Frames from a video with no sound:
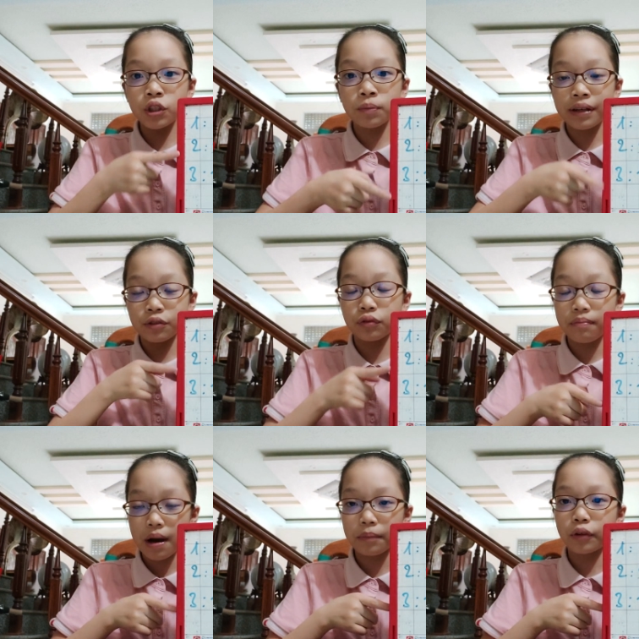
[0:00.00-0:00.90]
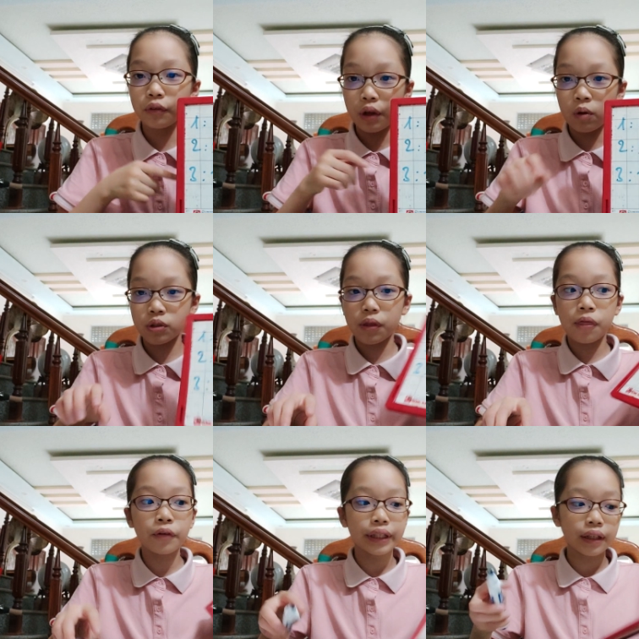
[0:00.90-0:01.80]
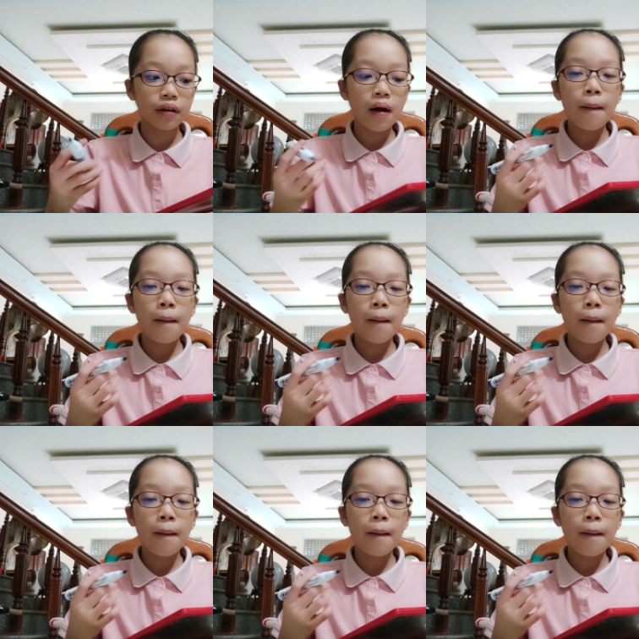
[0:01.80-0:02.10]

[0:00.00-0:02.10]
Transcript: you must remember those three.